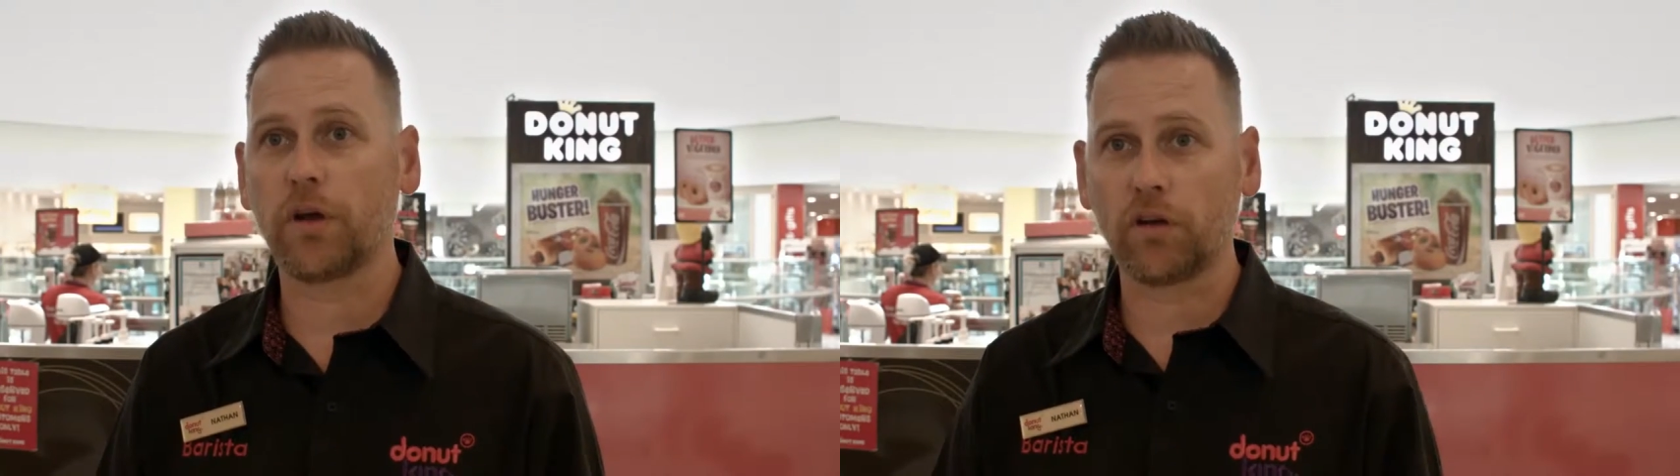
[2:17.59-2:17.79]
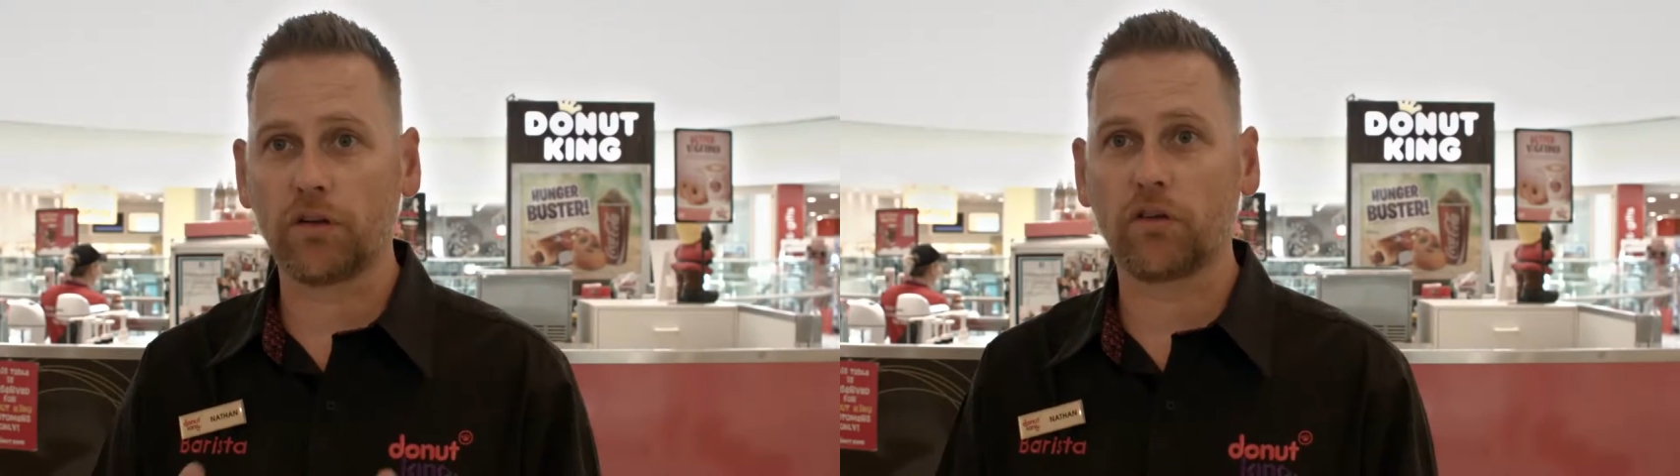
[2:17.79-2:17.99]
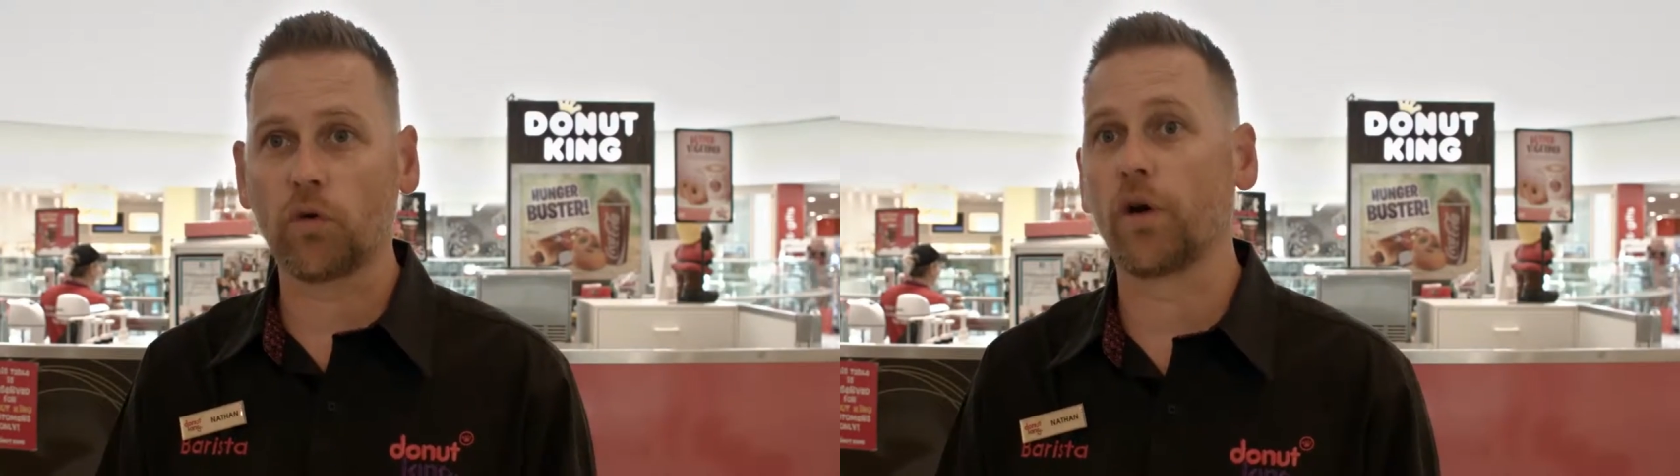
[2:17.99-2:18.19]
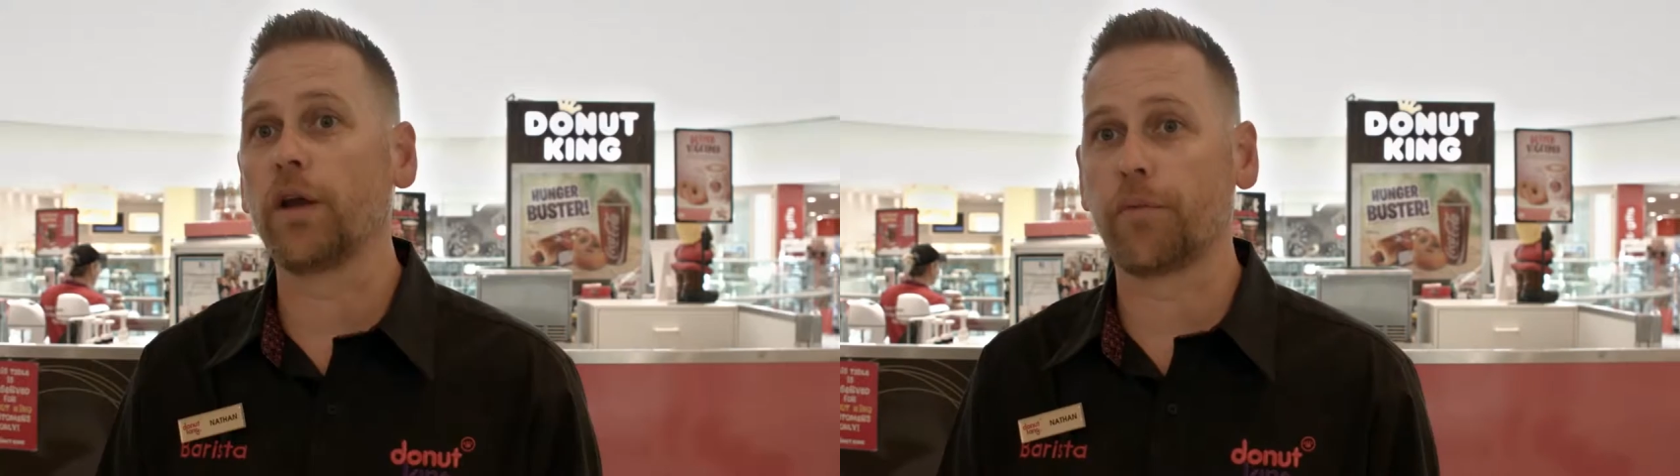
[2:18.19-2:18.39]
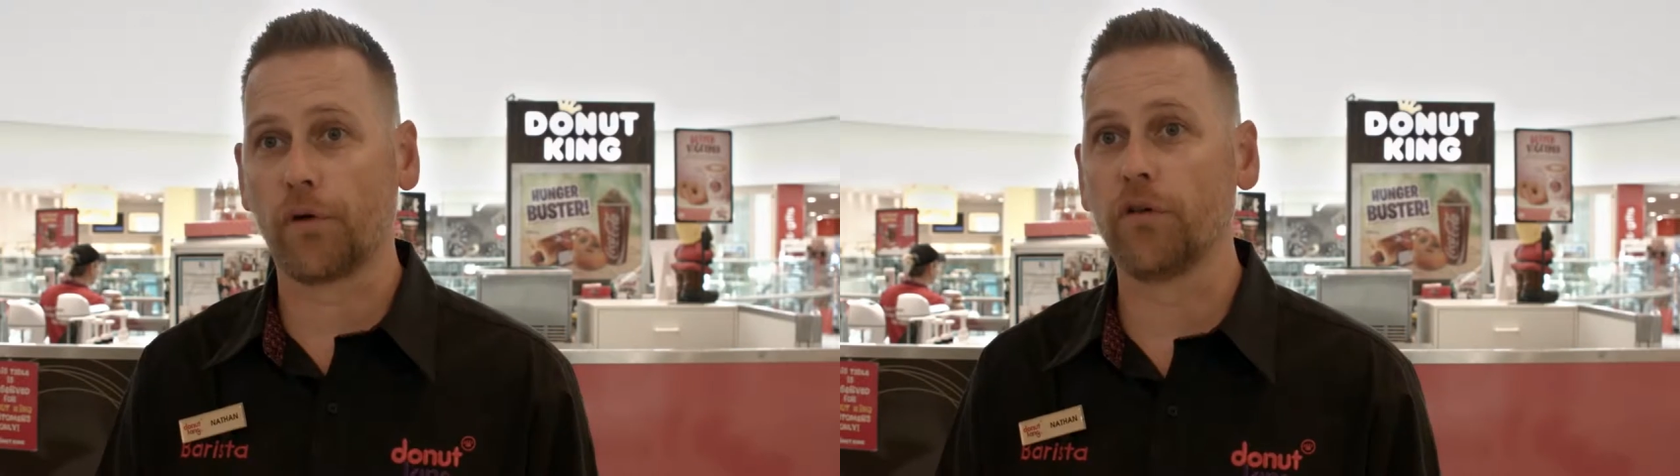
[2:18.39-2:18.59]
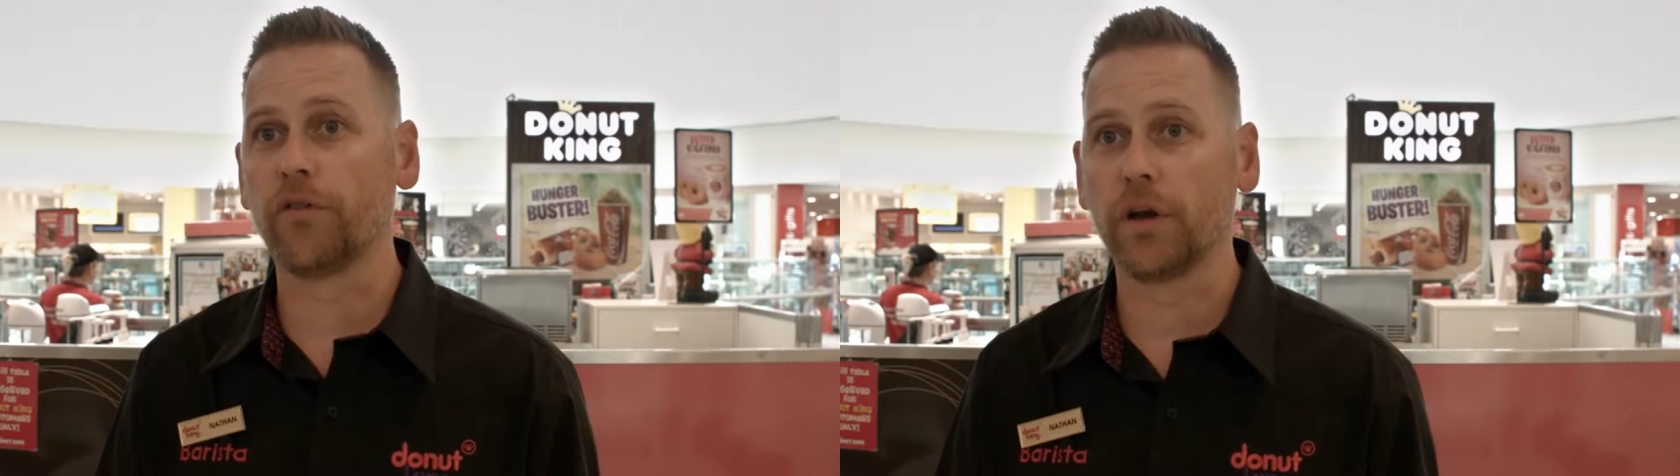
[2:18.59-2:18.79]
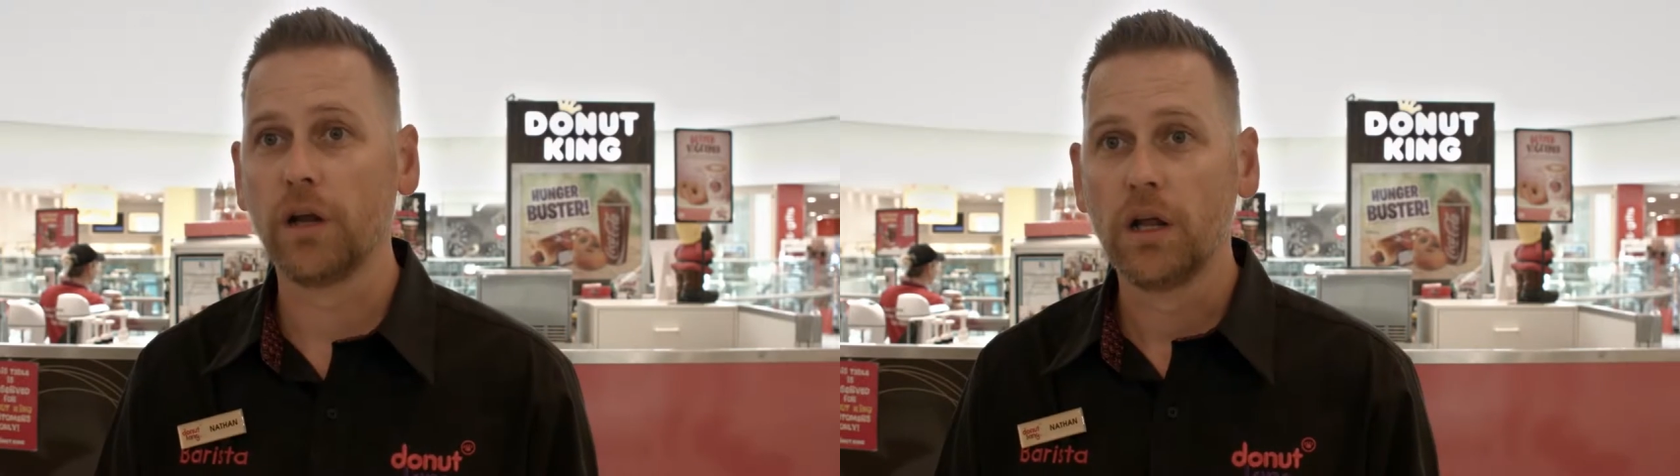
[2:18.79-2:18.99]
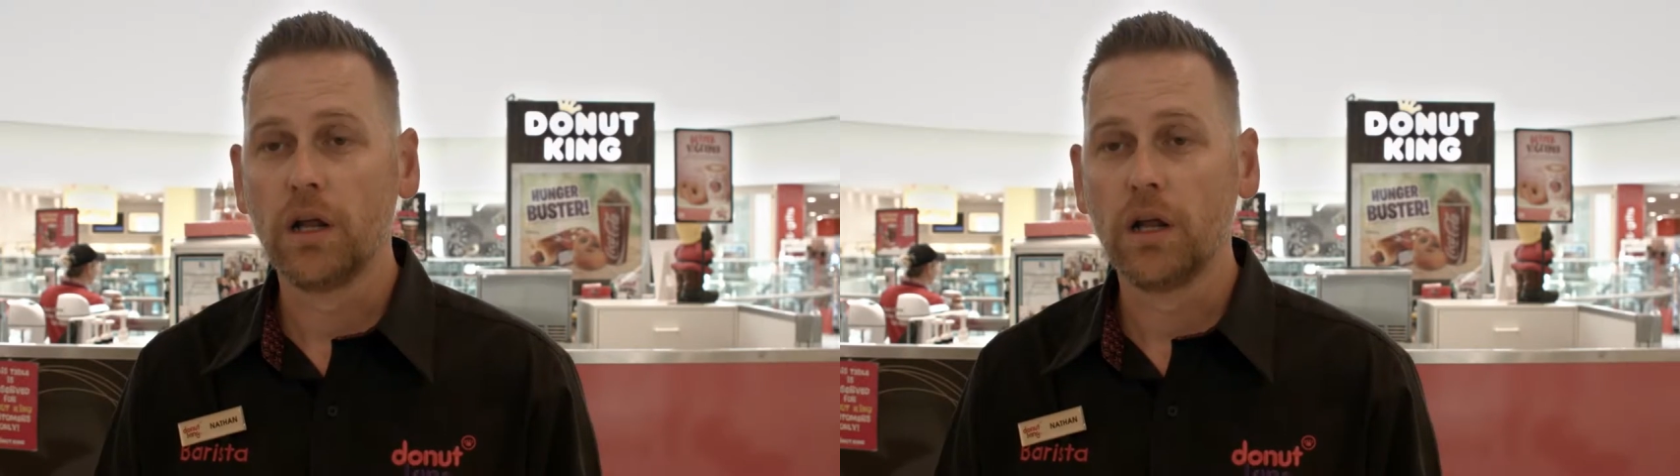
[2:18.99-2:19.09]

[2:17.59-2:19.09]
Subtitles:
because it's already proven.